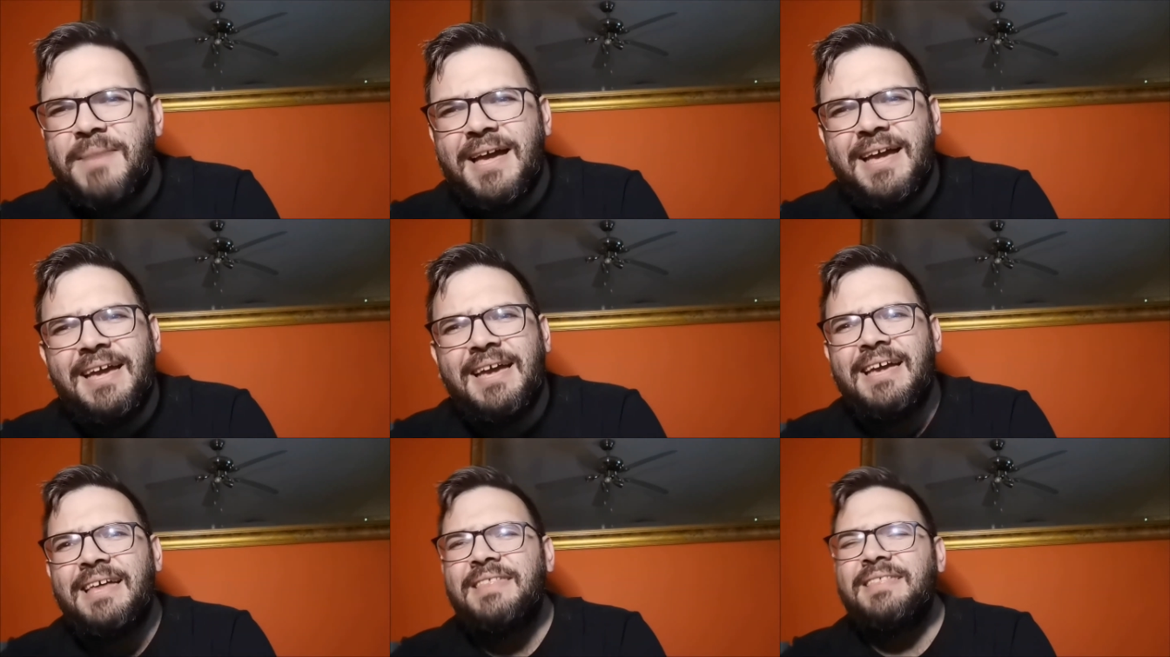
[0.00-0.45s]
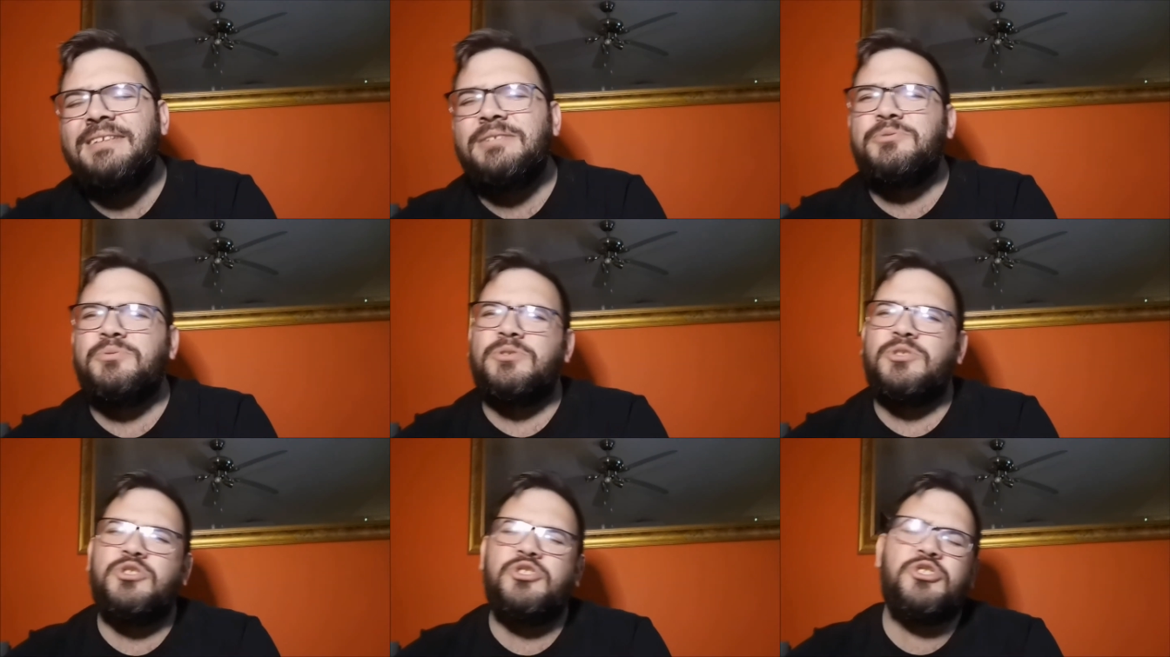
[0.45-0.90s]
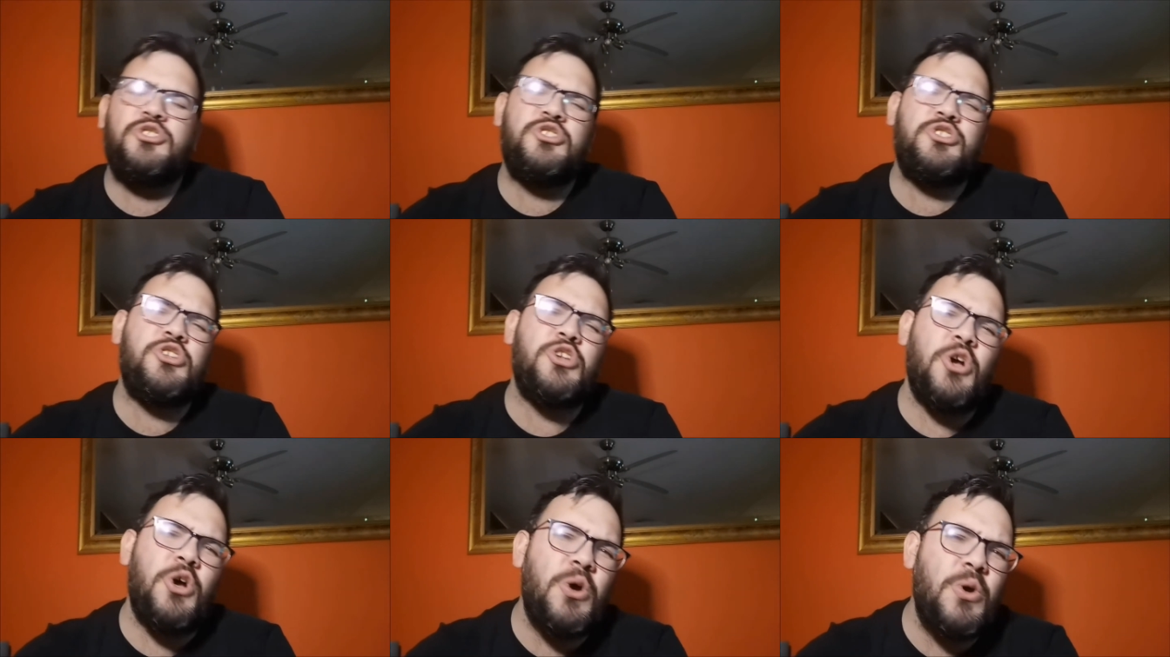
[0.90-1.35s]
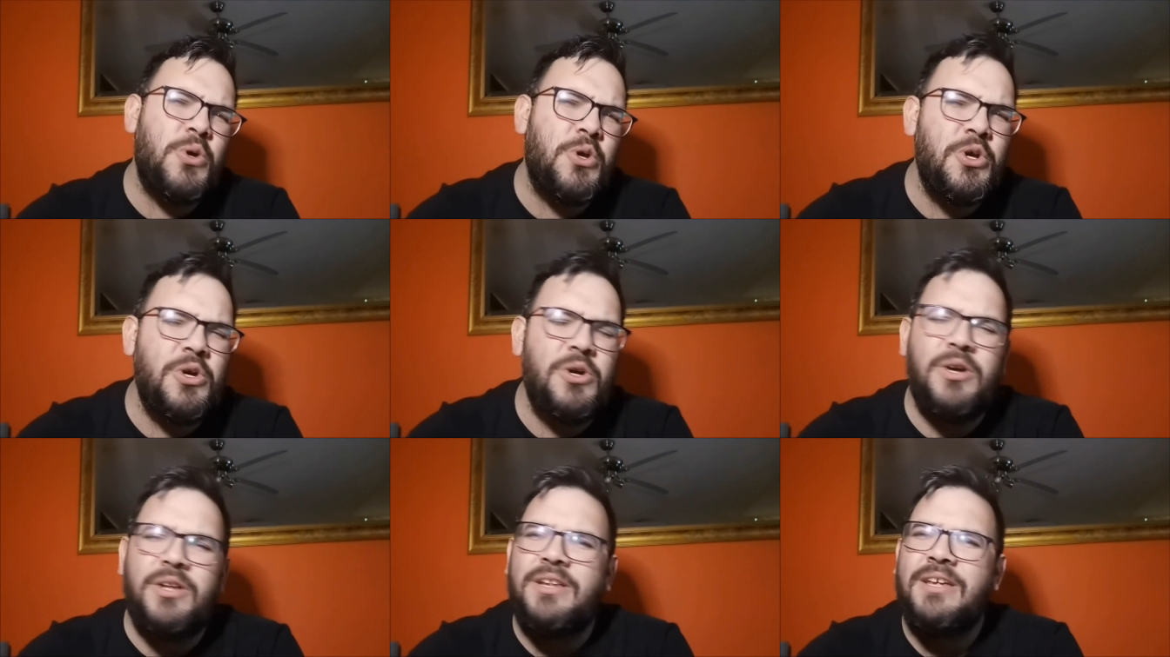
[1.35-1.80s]
Man, this was so
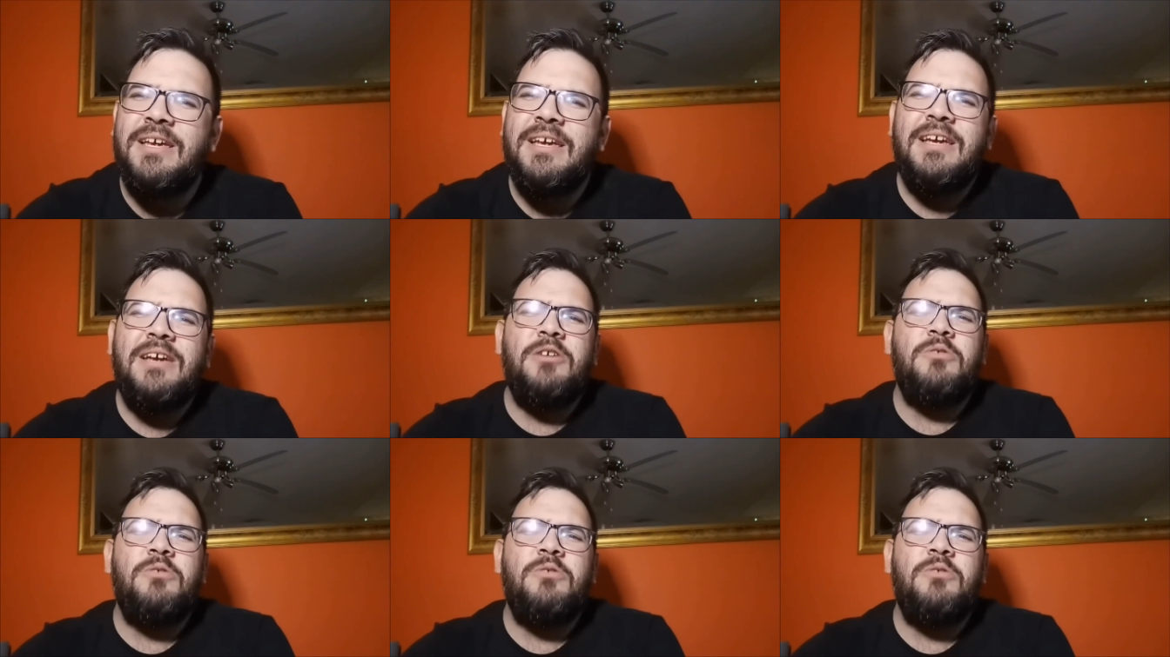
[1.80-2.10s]
good.